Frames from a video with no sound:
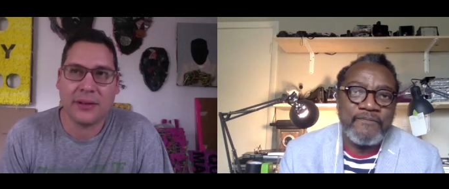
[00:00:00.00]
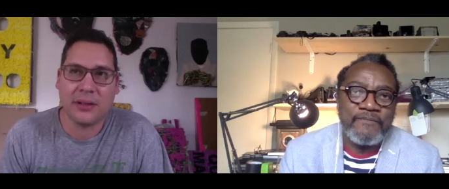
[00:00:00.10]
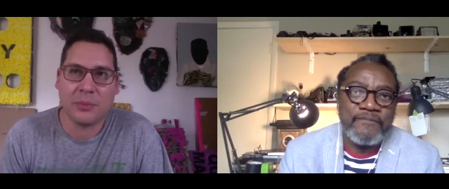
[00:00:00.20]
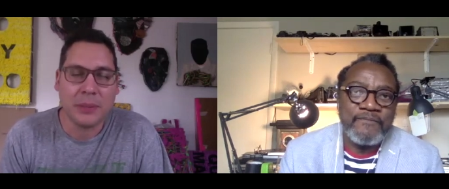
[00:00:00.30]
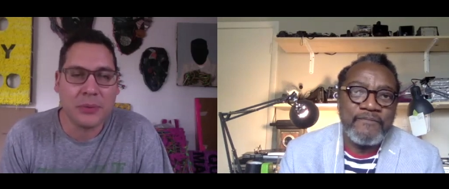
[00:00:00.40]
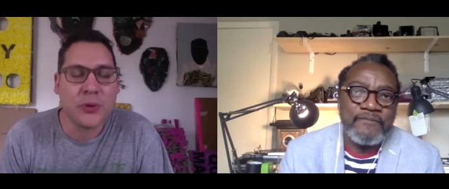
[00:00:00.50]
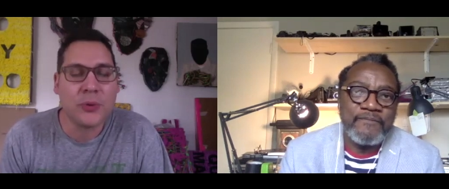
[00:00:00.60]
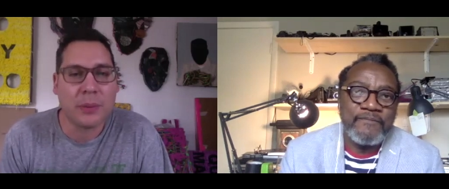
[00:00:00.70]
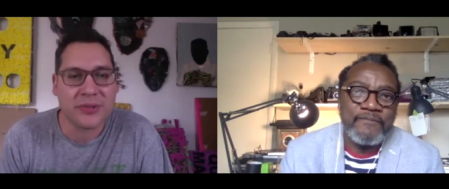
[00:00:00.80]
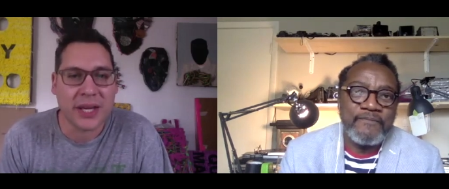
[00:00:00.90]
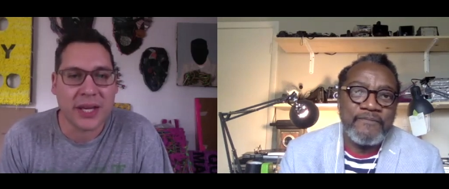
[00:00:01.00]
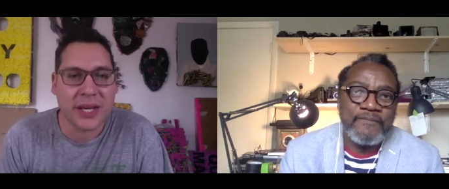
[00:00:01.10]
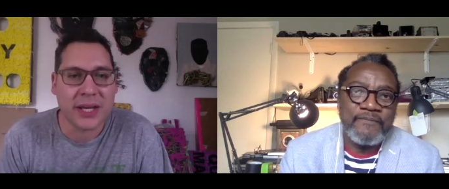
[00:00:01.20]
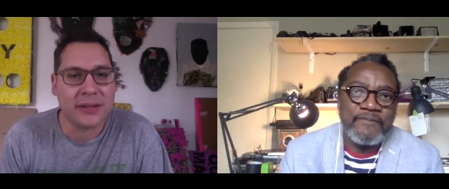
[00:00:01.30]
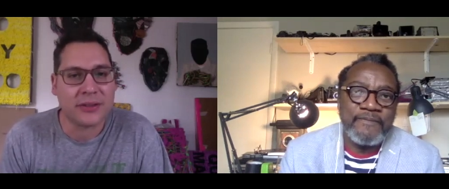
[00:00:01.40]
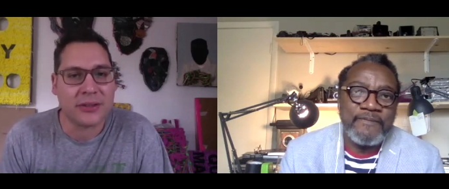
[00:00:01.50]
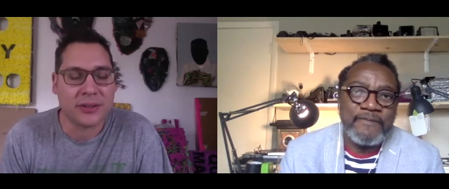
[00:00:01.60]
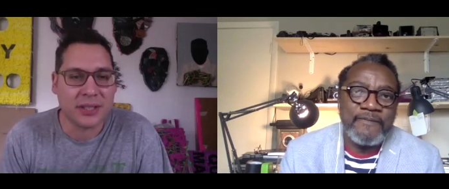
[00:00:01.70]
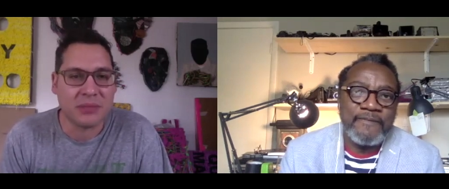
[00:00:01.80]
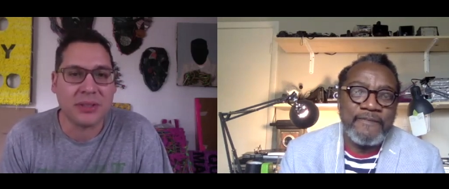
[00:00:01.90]
Speaker 1: The people who represent us are
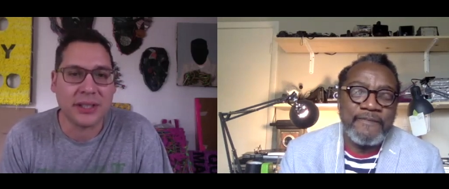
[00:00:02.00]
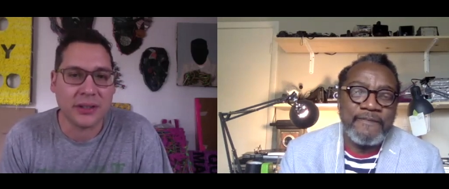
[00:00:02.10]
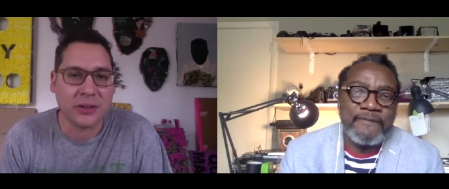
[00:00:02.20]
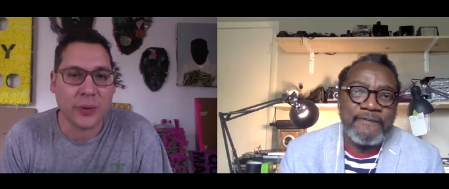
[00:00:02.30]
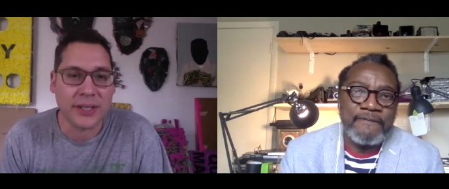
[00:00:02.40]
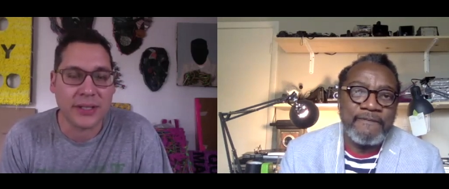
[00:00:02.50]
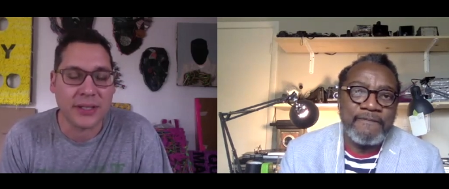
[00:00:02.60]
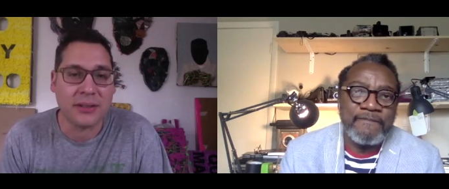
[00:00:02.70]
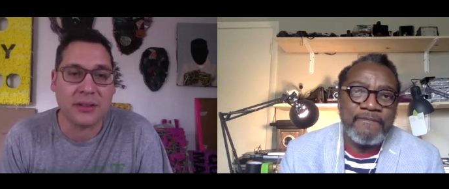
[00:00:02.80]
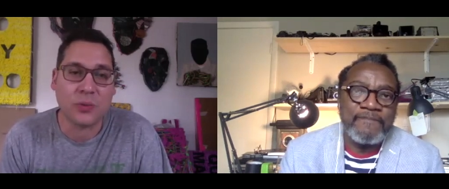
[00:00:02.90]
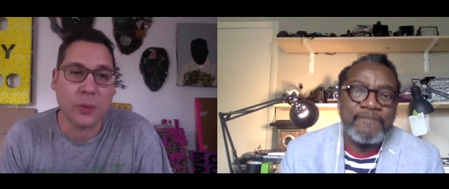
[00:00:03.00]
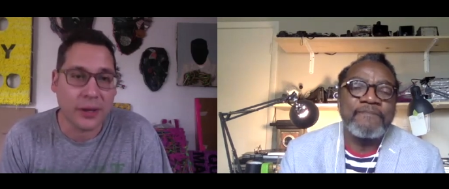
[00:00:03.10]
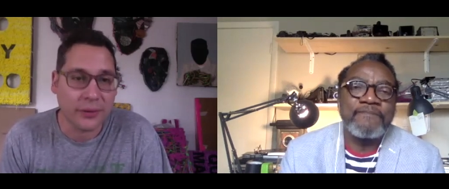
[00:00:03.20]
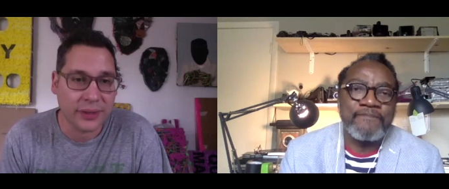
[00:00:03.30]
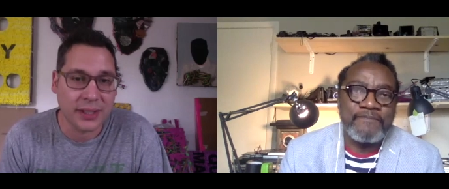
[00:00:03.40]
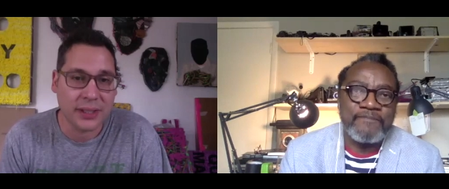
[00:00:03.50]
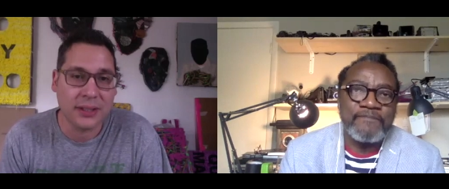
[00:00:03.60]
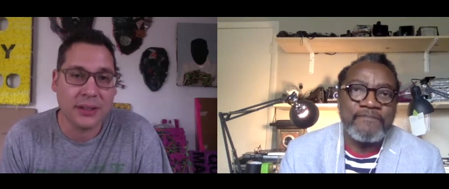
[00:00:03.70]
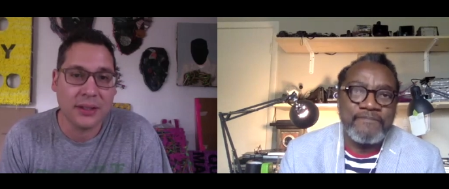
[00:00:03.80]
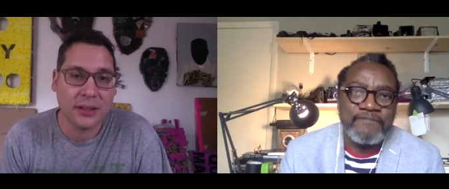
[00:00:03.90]
typically anointed and they're wealthy,
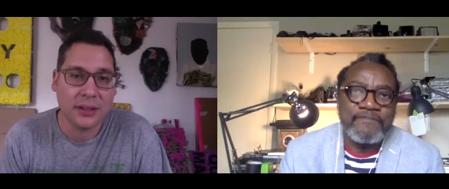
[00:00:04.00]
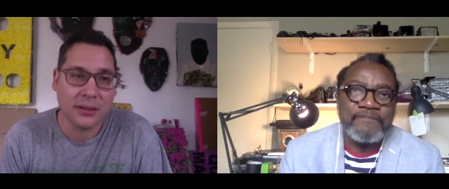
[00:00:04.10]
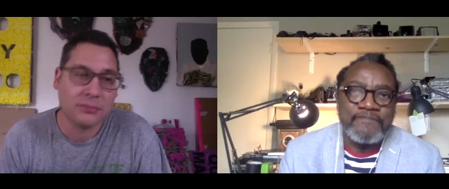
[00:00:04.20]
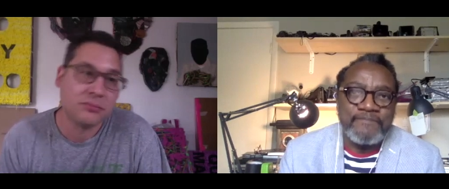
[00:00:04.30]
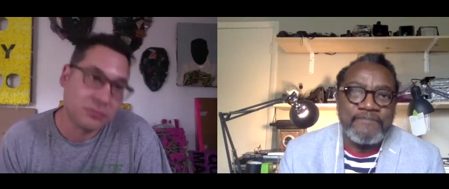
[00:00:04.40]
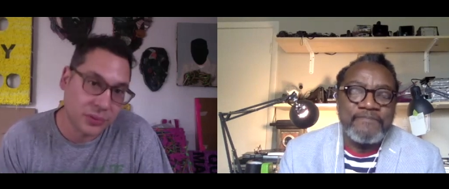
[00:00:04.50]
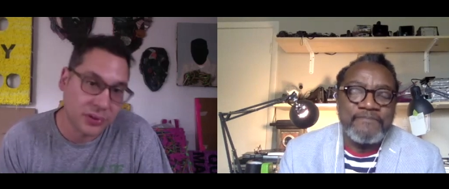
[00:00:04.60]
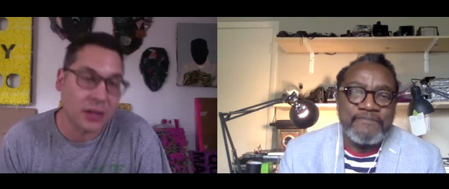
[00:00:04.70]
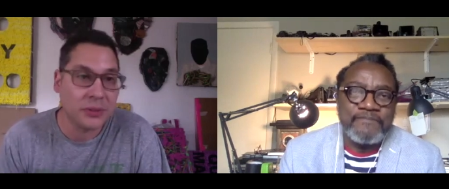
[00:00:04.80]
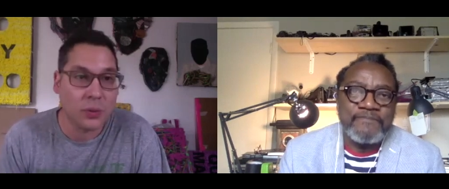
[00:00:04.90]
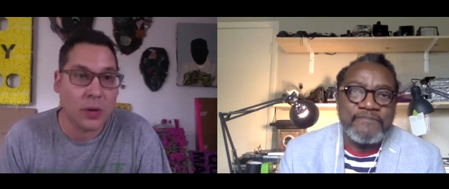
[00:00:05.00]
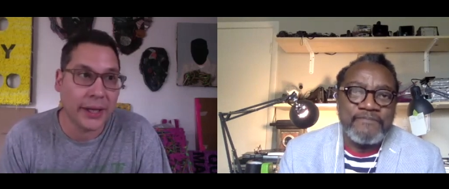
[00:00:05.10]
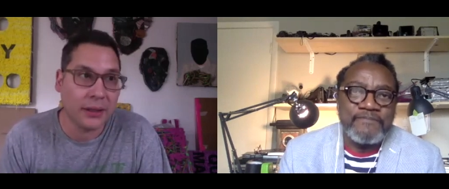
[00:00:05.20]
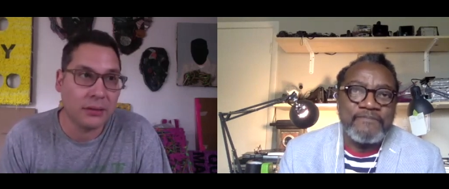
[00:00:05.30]
predominantly white.